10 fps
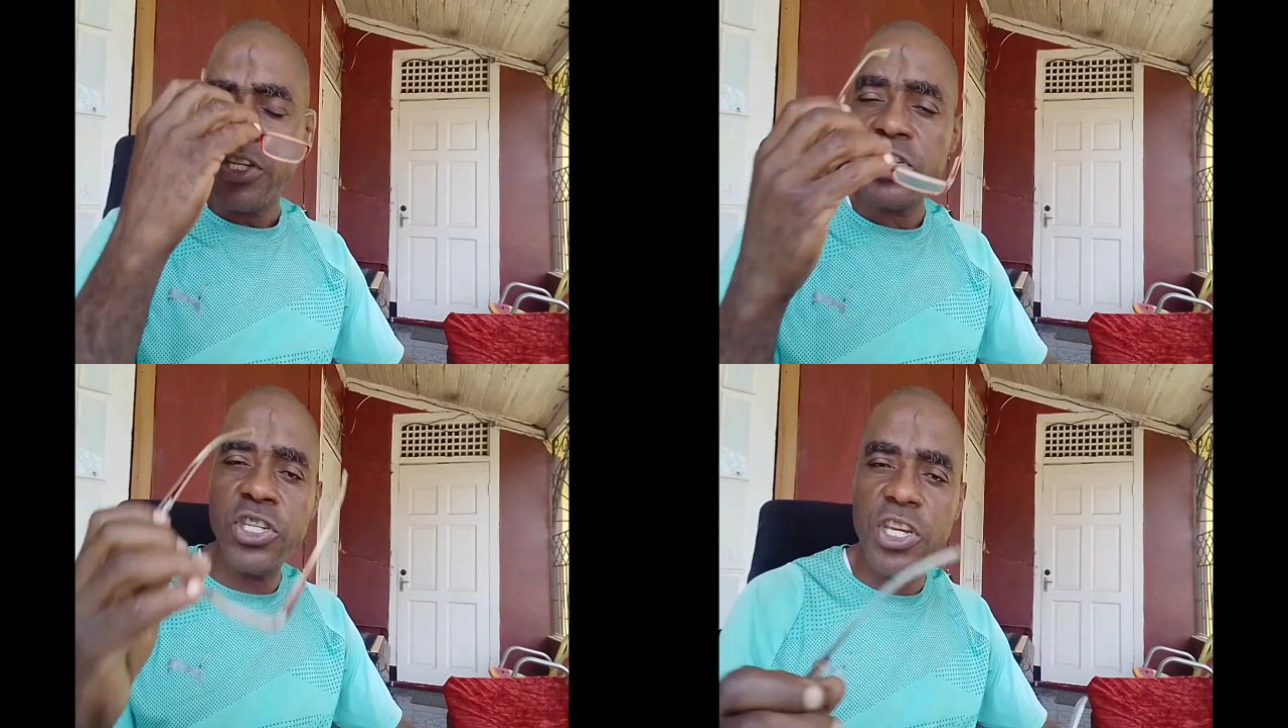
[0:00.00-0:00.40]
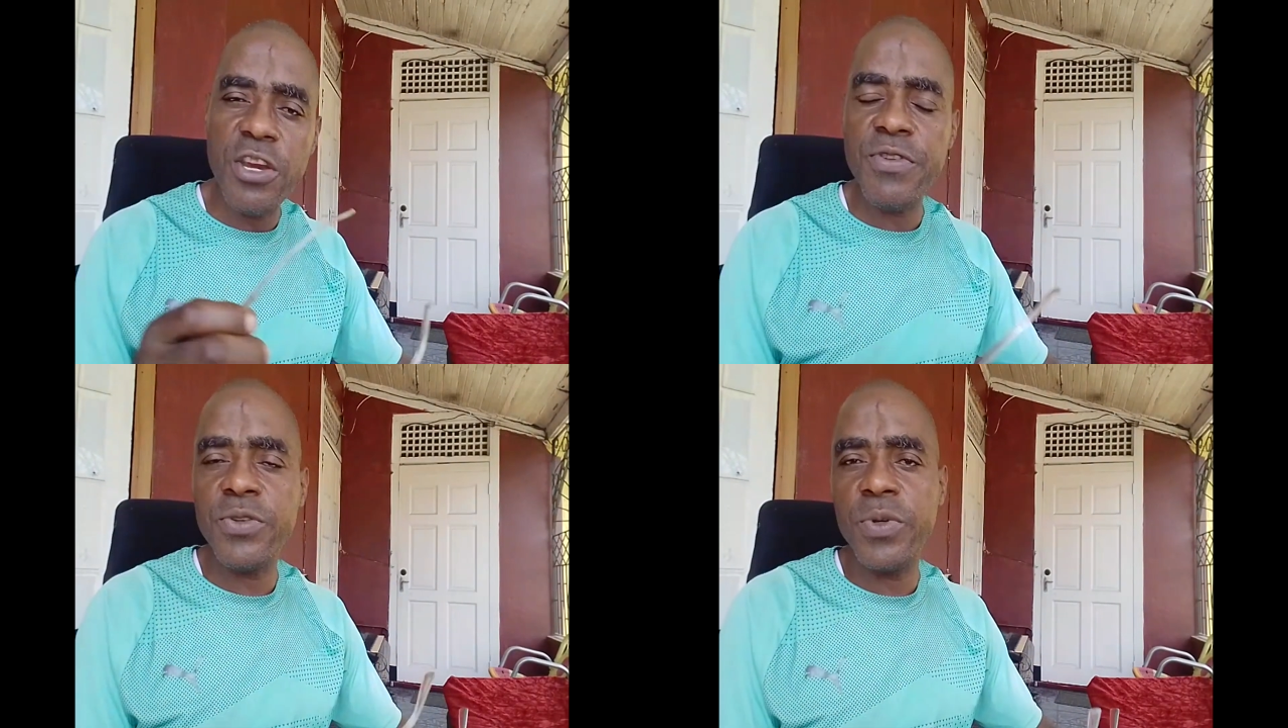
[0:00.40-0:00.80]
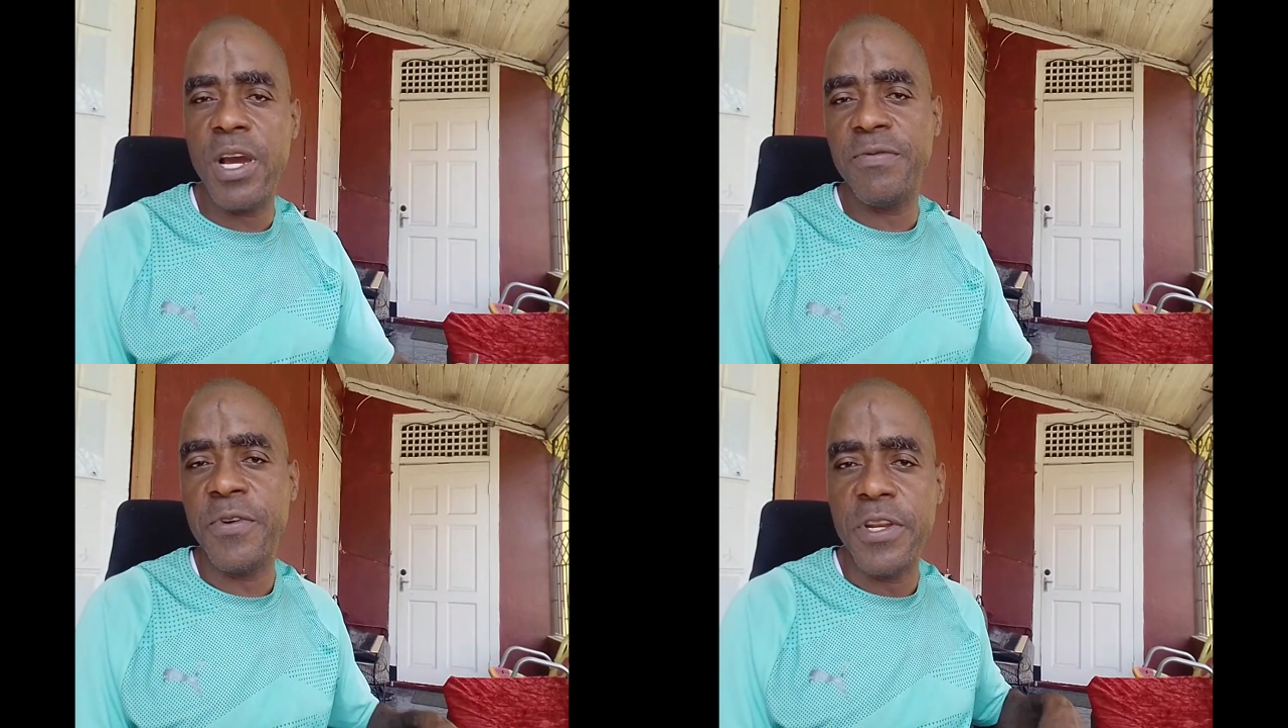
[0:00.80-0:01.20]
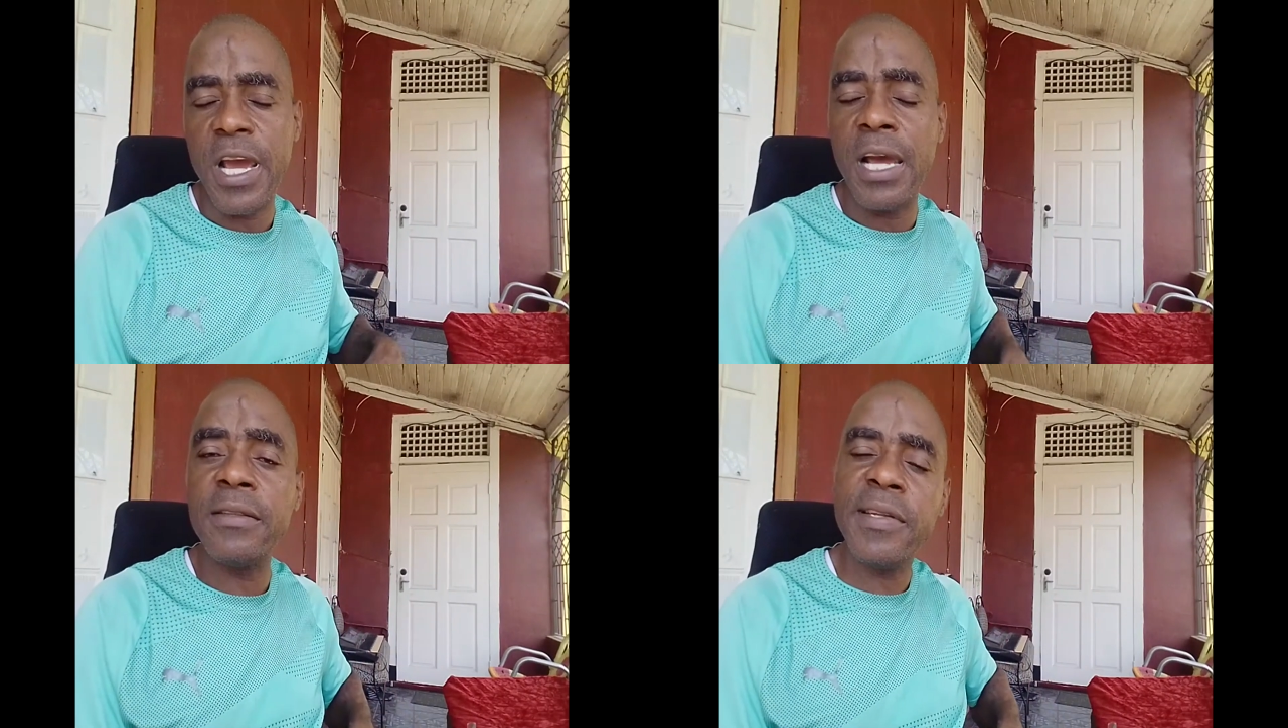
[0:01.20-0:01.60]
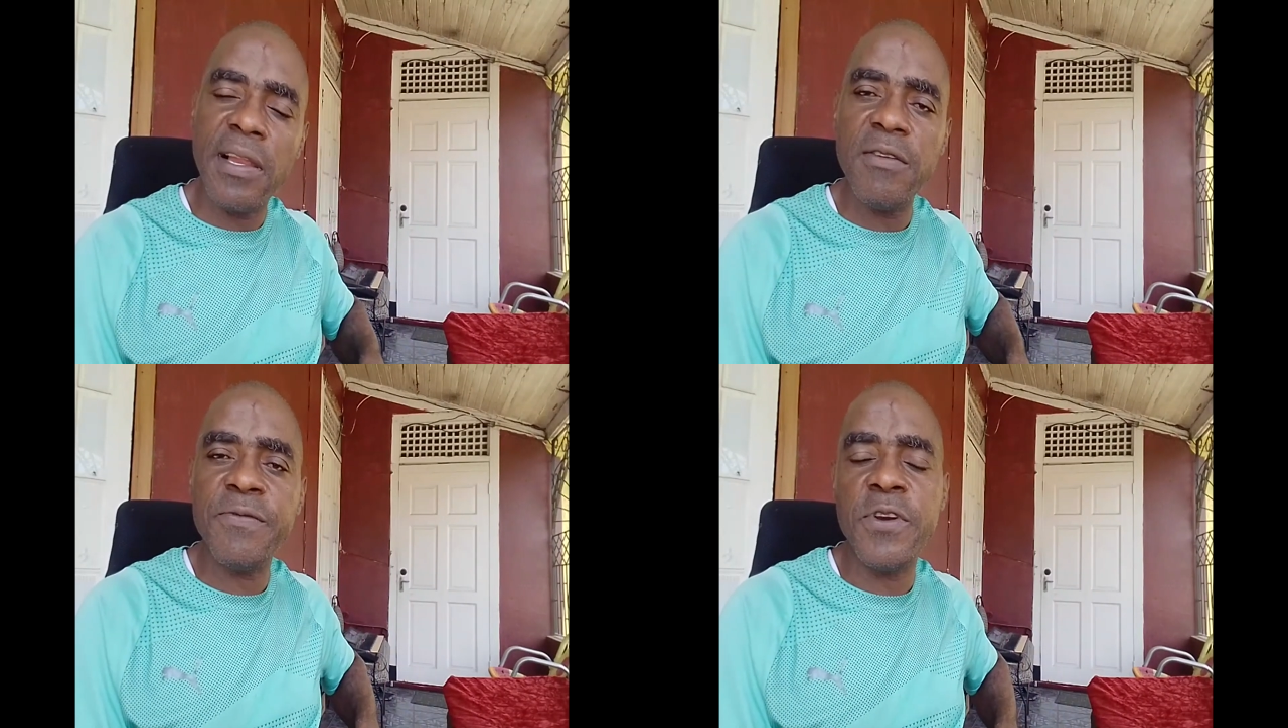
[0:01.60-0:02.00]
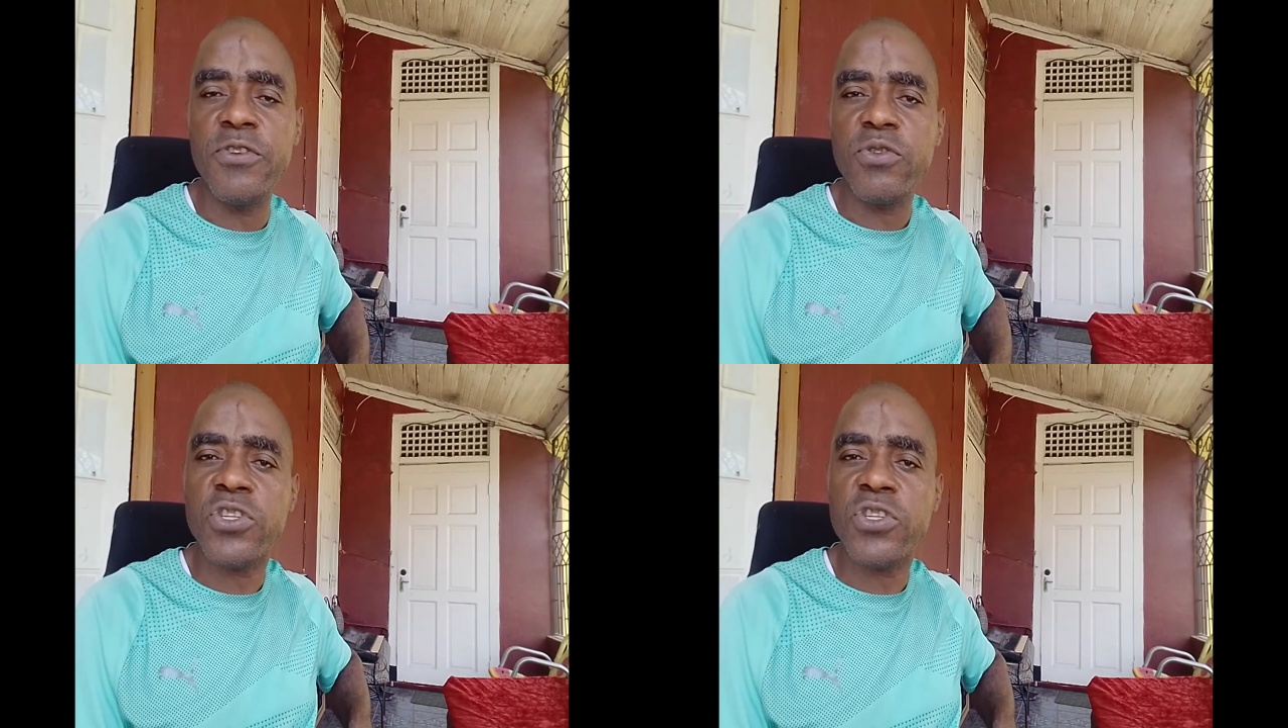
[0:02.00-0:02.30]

Share it with a friend and tell a friend